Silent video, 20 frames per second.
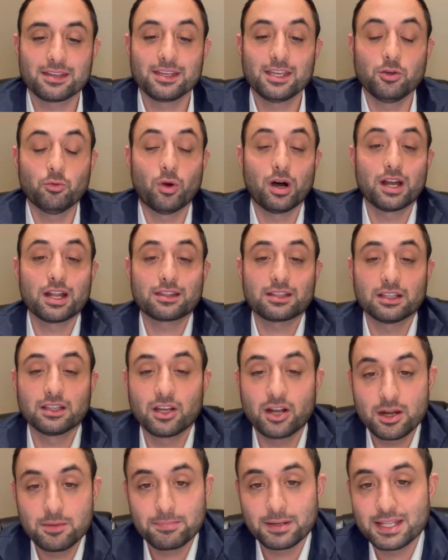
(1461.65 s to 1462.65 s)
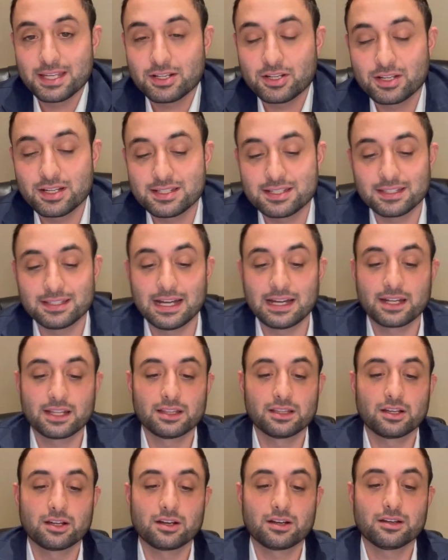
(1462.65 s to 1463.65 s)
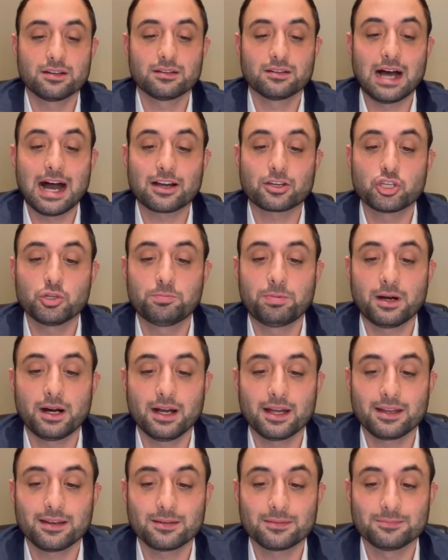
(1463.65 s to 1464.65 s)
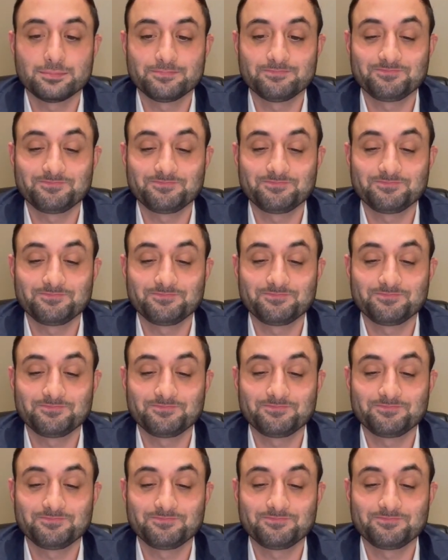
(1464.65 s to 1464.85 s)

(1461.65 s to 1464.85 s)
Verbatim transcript: He wanted to learn, but he couldn't sit down and learn. Occupied.